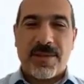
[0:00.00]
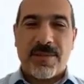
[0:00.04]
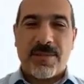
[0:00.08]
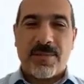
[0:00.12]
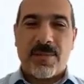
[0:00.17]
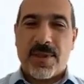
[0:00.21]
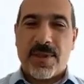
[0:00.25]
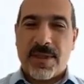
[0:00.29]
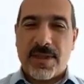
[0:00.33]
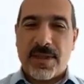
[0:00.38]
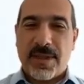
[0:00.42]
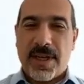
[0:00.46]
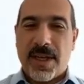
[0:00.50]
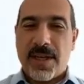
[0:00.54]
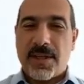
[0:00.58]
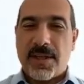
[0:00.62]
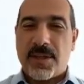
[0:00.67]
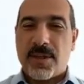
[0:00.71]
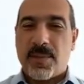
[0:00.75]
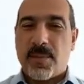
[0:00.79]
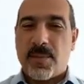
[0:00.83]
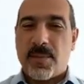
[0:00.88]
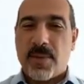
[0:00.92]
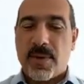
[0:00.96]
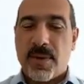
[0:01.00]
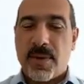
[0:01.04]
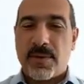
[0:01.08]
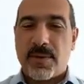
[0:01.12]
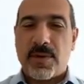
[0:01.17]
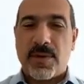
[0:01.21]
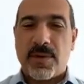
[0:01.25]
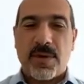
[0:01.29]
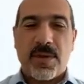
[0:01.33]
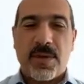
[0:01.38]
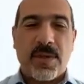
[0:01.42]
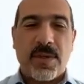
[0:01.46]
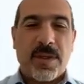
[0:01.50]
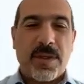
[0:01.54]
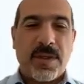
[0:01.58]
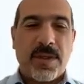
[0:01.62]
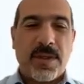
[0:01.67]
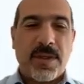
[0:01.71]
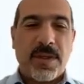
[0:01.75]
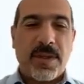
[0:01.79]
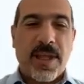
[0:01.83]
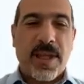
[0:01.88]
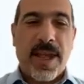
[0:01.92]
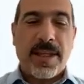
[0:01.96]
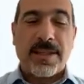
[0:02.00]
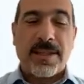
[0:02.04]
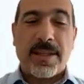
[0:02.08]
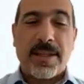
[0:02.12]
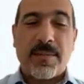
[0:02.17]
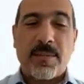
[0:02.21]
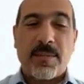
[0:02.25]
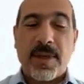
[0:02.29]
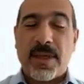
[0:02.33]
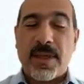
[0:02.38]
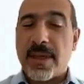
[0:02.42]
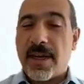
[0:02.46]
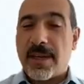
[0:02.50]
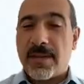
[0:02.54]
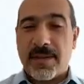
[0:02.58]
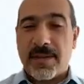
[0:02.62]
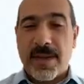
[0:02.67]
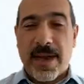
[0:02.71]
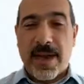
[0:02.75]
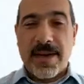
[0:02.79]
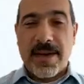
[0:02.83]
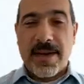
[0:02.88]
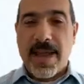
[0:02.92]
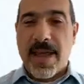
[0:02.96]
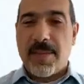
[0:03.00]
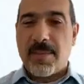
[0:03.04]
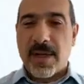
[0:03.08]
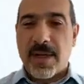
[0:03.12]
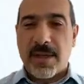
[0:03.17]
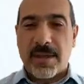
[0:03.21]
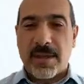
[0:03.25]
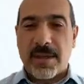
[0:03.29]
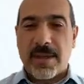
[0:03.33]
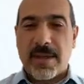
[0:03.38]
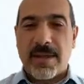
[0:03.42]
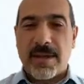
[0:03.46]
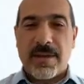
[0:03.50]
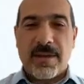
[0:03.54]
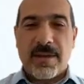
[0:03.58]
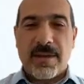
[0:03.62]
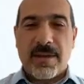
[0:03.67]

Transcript: With the ZTNA approach, that can be done dynamically,